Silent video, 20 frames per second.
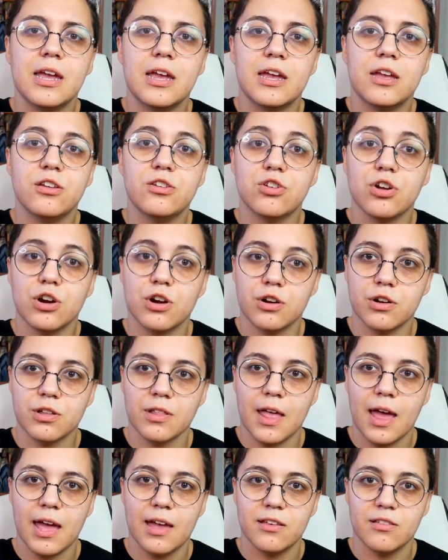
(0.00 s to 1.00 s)

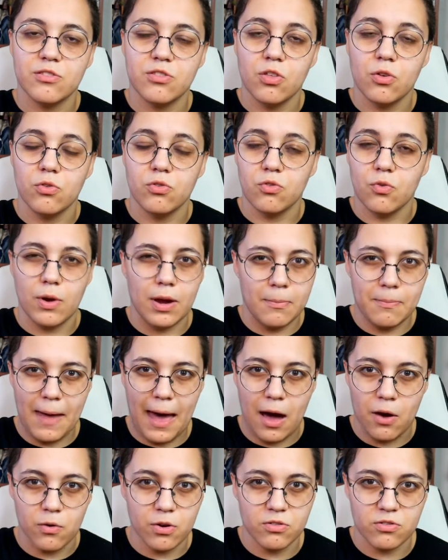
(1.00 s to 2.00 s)
internalize those great
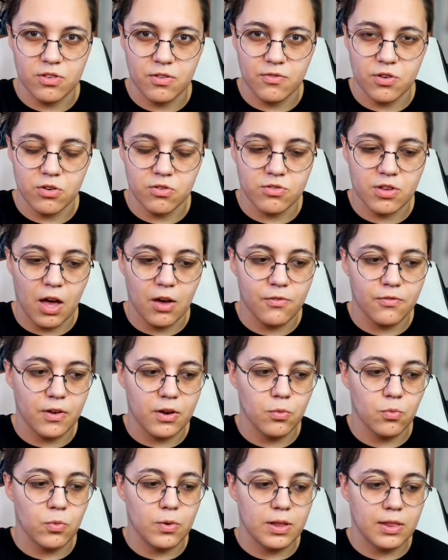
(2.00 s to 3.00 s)
powers of yourself
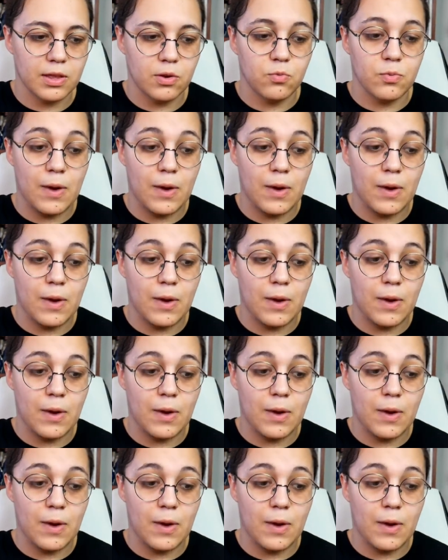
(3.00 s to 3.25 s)
and really